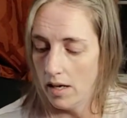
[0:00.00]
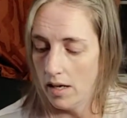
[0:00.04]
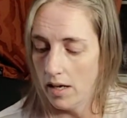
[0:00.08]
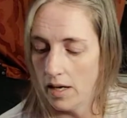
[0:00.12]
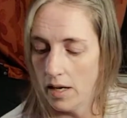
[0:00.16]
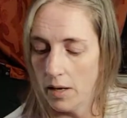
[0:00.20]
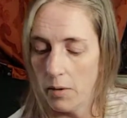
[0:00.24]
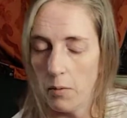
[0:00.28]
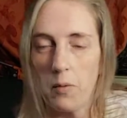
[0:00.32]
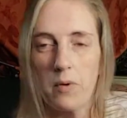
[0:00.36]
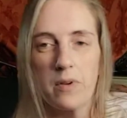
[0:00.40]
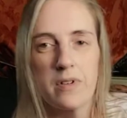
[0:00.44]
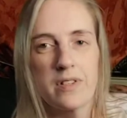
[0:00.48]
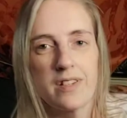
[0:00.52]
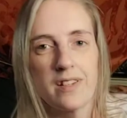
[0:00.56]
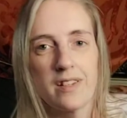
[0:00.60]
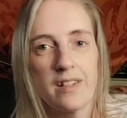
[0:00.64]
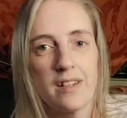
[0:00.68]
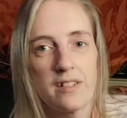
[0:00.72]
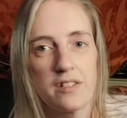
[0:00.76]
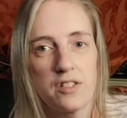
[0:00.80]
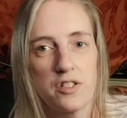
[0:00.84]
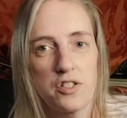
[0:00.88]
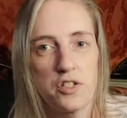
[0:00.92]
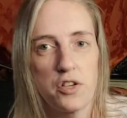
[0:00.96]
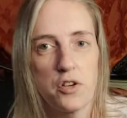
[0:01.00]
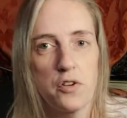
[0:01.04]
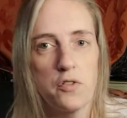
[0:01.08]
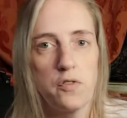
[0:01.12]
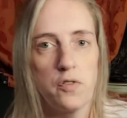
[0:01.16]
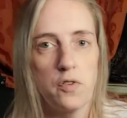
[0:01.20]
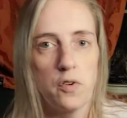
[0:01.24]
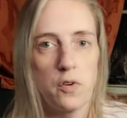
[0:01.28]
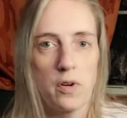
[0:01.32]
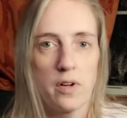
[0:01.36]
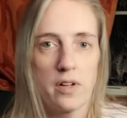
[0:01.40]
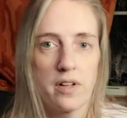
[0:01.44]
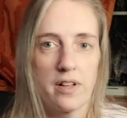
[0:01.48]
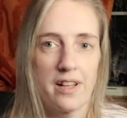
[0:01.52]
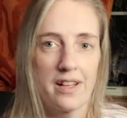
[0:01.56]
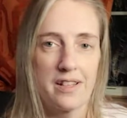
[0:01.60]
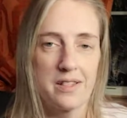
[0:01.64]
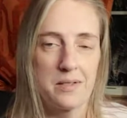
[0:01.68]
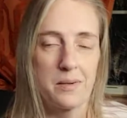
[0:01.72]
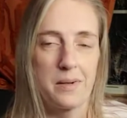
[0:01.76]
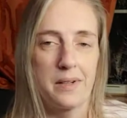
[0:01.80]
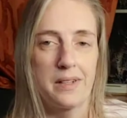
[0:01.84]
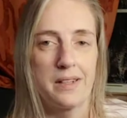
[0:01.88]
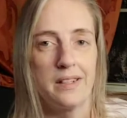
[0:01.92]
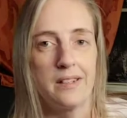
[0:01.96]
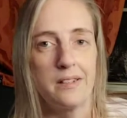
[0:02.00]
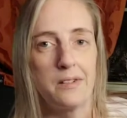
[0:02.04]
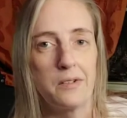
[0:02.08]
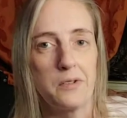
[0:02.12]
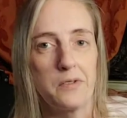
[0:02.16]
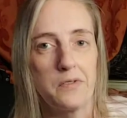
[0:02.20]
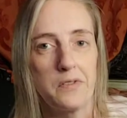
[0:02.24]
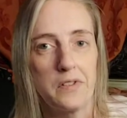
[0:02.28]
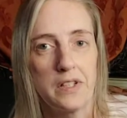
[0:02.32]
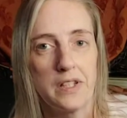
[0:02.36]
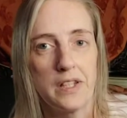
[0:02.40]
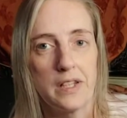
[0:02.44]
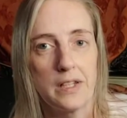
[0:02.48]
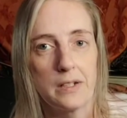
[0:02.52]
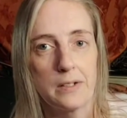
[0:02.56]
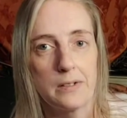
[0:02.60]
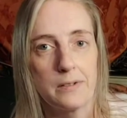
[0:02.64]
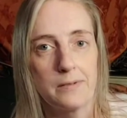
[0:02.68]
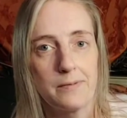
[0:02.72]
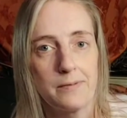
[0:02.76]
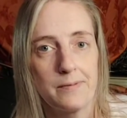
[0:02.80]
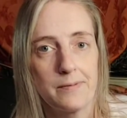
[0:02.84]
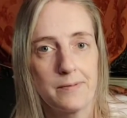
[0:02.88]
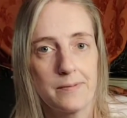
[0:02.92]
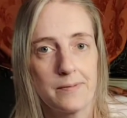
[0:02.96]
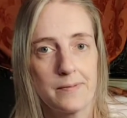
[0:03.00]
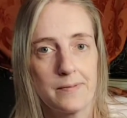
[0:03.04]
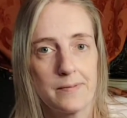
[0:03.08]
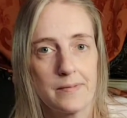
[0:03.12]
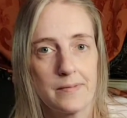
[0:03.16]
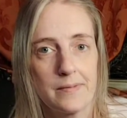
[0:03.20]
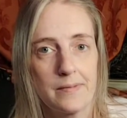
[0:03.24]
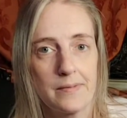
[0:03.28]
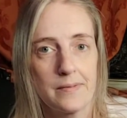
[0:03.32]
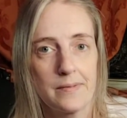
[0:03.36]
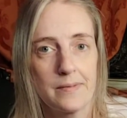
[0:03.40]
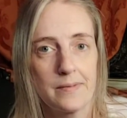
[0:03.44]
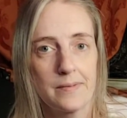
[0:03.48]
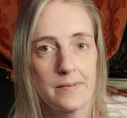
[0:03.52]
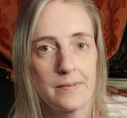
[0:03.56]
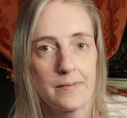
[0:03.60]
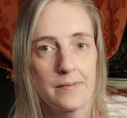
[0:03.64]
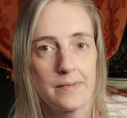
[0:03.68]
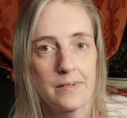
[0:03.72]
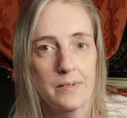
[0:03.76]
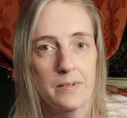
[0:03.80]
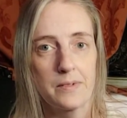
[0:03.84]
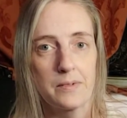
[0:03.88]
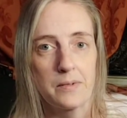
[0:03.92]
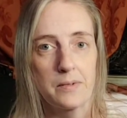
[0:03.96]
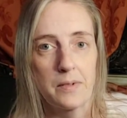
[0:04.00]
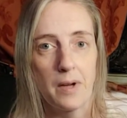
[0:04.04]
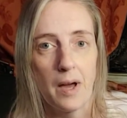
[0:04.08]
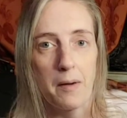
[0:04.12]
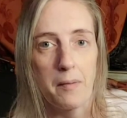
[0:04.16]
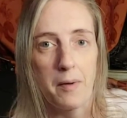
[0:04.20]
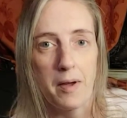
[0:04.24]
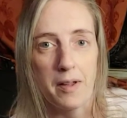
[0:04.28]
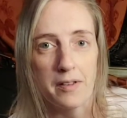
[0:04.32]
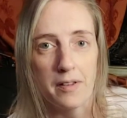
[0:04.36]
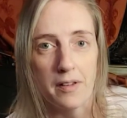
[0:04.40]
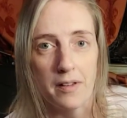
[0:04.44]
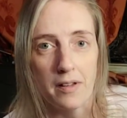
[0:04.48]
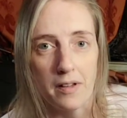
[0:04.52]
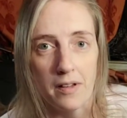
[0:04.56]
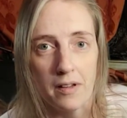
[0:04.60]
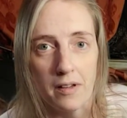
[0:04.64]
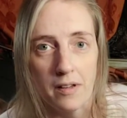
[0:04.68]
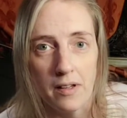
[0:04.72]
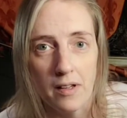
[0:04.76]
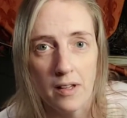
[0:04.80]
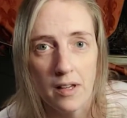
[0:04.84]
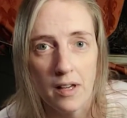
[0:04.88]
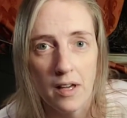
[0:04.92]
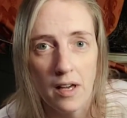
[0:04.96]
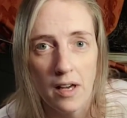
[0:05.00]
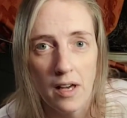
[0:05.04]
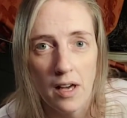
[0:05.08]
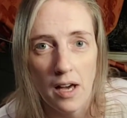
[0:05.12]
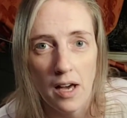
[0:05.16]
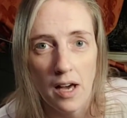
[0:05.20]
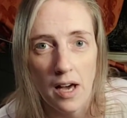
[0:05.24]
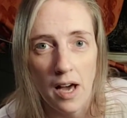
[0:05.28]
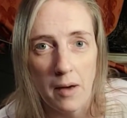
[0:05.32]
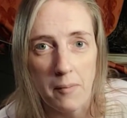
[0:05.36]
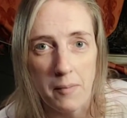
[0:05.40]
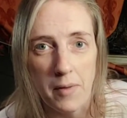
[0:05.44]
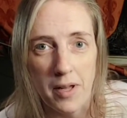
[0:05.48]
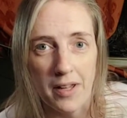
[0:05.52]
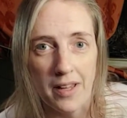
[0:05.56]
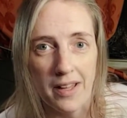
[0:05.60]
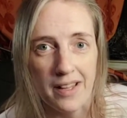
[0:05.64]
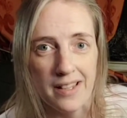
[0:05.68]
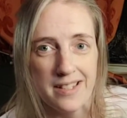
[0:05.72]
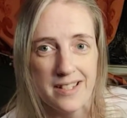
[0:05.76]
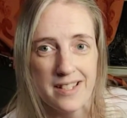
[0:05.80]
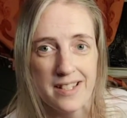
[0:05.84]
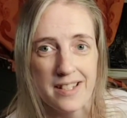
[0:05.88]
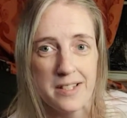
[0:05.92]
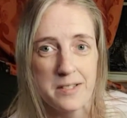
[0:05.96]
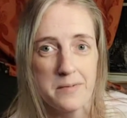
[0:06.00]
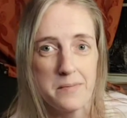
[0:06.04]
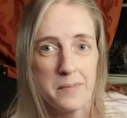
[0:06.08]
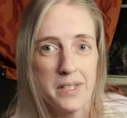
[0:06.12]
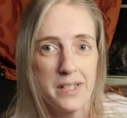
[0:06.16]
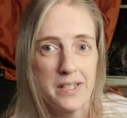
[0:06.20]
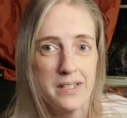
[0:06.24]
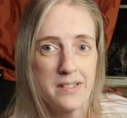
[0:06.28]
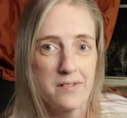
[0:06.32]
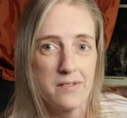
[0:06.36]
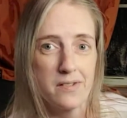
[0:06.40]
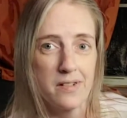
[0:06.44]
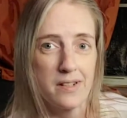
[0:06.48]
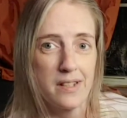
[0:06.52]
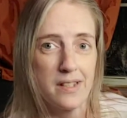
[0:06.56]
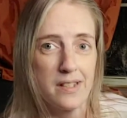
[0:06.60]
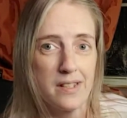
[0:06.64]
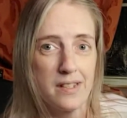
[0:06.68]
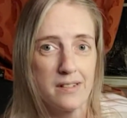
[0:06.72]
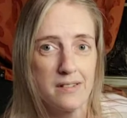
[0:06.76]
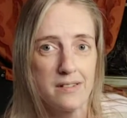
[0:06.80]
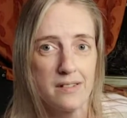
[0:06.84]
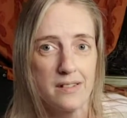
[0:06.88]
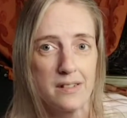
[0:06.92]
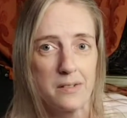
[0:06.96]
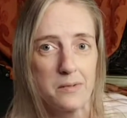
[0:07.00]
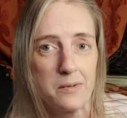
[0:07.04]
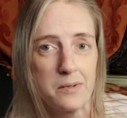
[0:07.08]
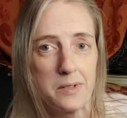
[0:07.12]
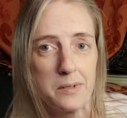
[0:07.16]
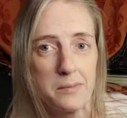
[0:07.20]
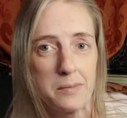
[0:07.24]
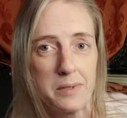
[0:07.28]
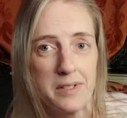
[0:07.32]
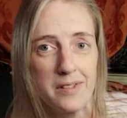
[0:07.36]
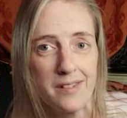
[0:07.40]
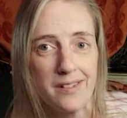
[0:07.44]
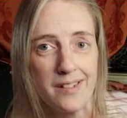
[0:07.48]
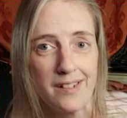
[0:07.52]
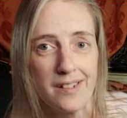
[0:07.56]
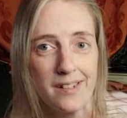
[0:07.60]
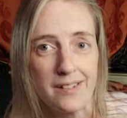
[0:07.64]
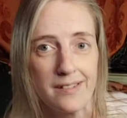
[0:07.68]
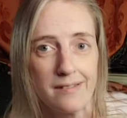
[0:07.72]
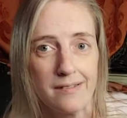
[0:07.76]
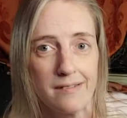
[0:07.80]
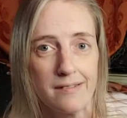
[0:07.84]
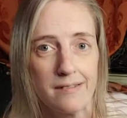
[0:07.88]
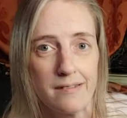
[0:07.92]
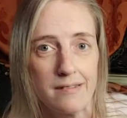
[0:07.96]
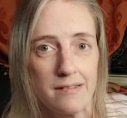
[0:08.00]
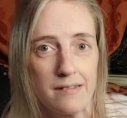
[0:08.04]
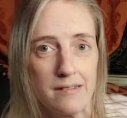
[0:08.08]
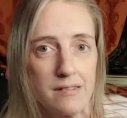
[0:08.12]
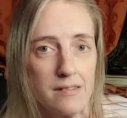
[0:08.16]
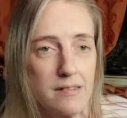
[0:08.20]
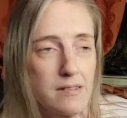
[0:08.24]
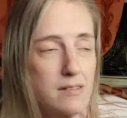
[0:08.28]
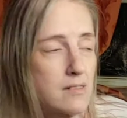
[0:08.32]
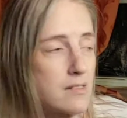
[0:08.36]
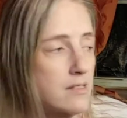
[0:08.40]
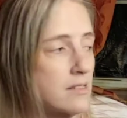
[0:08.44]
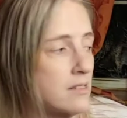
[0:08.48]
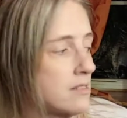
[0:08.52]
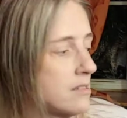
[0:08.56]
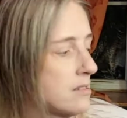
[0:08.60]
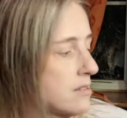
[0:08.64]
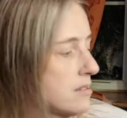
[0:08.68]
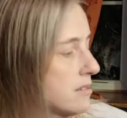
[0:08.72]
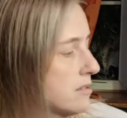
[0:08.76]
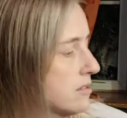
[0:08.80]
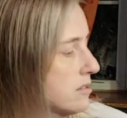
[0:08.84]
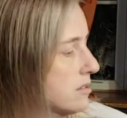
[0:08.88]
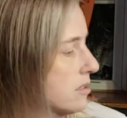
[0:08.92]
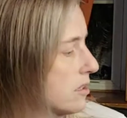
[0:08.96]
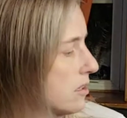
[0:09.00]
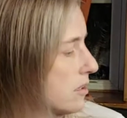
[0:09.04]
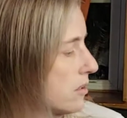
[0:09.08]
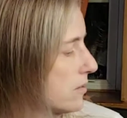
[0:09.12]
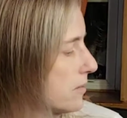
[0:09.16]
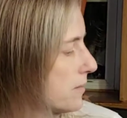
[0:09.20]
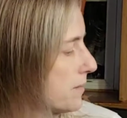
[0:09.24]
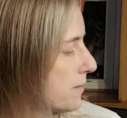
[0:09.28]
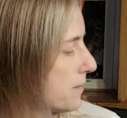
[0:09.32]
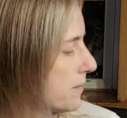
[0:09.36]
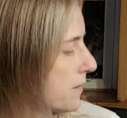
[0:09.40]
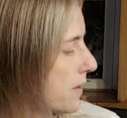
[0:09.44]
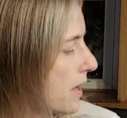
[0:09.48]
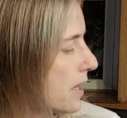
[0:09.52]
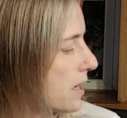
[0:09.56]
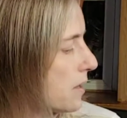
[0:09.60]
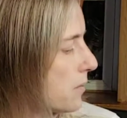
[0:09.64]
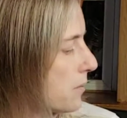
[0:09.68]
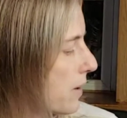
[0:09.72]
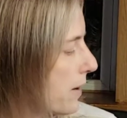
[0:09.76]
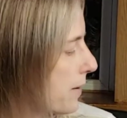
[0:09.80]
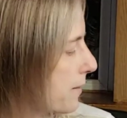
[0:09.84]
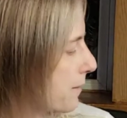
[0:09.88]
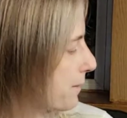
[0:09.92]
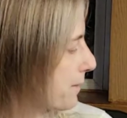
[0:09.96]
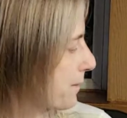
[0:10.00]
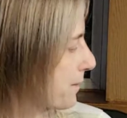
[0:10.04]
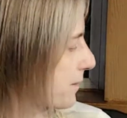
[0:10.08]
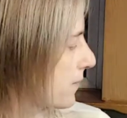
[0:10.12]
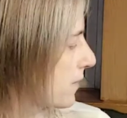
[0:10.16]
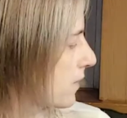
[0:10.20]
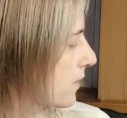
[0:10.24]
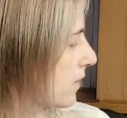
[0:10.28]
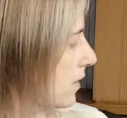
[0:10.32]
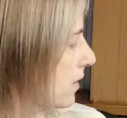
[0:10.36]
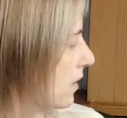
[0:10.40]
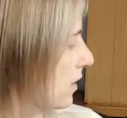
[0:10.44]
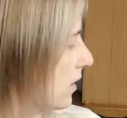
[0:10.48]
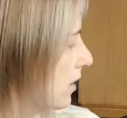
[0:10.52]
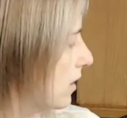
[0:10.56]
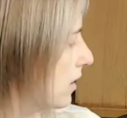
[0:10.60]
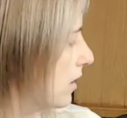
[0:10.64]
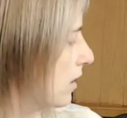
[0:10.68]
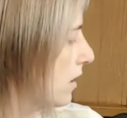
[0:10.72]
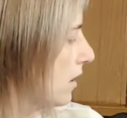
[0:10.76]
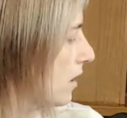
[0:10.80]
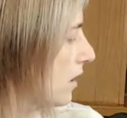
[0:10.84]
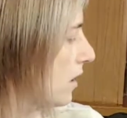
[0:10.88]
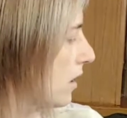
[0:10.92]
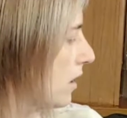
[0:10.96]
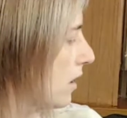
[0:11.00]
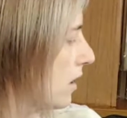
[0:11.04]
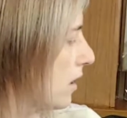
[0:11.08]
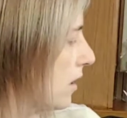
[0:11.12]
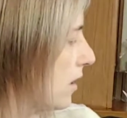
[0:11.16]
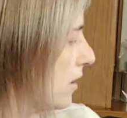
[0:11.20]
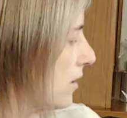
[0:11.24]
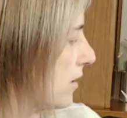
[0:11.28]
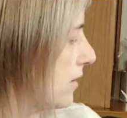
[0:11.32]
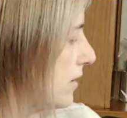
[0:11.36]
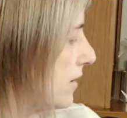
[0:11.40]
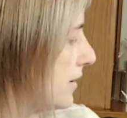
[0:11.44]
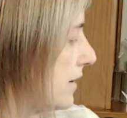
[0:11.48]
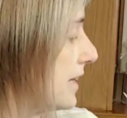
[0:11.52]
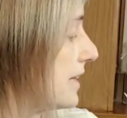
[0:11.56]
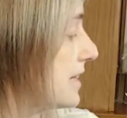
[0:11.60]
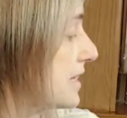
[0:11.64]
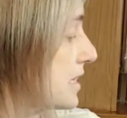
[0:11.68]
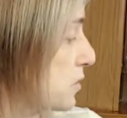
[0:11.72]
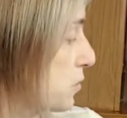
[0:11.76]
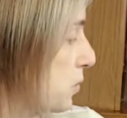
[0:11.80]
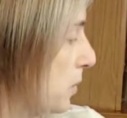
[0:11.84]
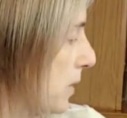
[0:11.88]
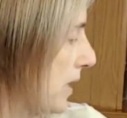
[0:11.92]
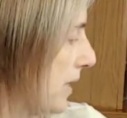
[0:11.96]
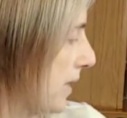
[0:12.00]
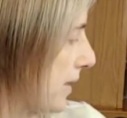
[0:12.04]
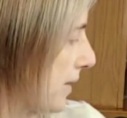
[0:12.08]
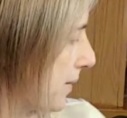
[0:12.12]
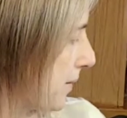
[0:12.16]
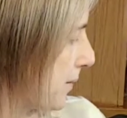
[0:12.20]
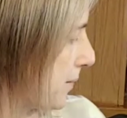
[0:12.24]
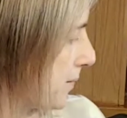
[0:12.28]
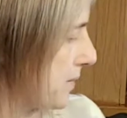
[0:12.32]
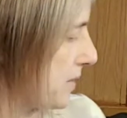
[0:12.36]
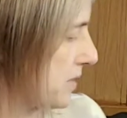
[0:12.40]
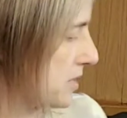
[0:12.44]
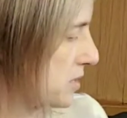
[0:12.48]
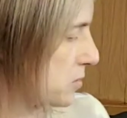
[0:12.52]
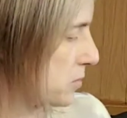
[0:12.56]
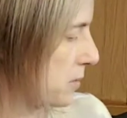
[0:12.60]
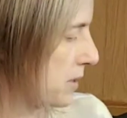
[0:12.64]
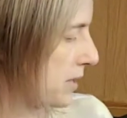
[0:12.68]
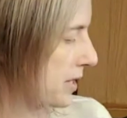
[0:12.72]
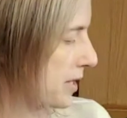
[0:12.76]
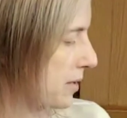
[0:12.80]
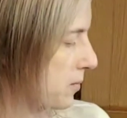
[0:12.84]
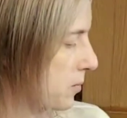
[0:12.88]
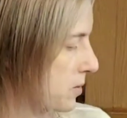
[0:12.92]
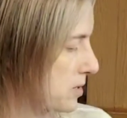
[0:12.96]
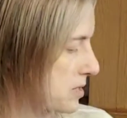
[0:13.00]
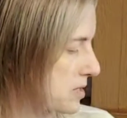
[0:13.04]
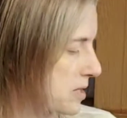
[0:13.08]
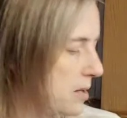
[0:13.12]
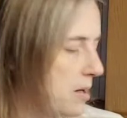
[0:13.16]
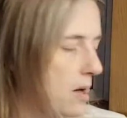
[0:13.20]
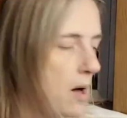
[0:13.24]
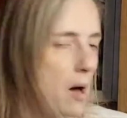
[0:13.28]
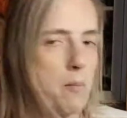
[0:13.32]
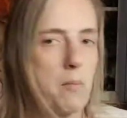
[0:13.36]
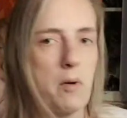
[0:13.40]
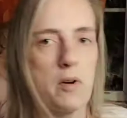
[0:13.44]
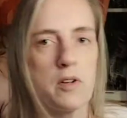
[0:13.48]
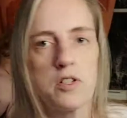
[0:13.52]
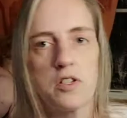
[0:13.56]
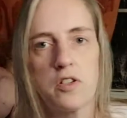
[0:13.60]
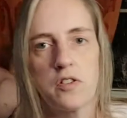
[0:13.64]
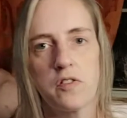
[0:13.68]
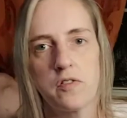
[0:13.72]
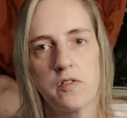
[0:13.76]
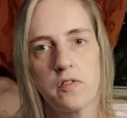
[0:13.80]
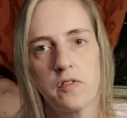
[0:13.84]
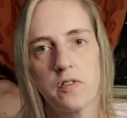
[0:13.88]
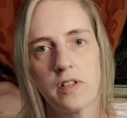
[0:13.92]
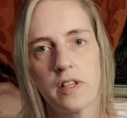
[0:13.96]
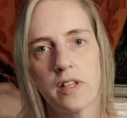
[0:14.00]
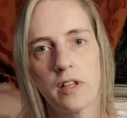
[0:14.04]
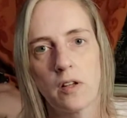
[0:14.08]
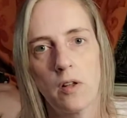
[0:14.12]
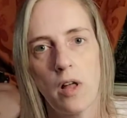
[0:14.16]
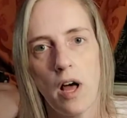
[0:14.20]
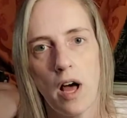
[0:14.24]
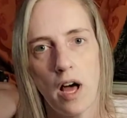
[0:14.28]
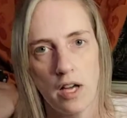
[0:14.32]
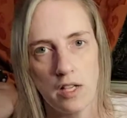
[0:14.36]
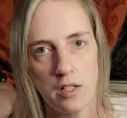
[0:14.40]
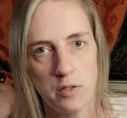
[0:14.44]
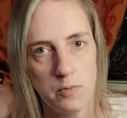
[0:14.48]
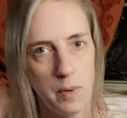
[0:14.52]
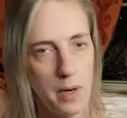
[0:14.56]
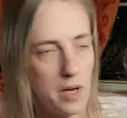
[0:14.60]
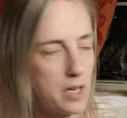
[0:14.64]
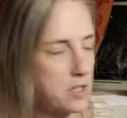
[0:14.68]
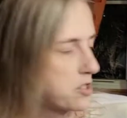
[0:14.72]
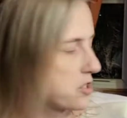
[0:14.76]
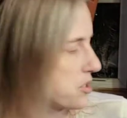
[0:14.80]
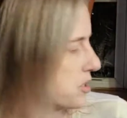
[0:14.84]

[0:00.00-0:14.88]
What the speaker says: It wasn't a lot to show for it. That's why I didn't do a video. I'm at like 6 minutes right now, and it would have been done. So anyway, this week it was a bunch of little hodgepodge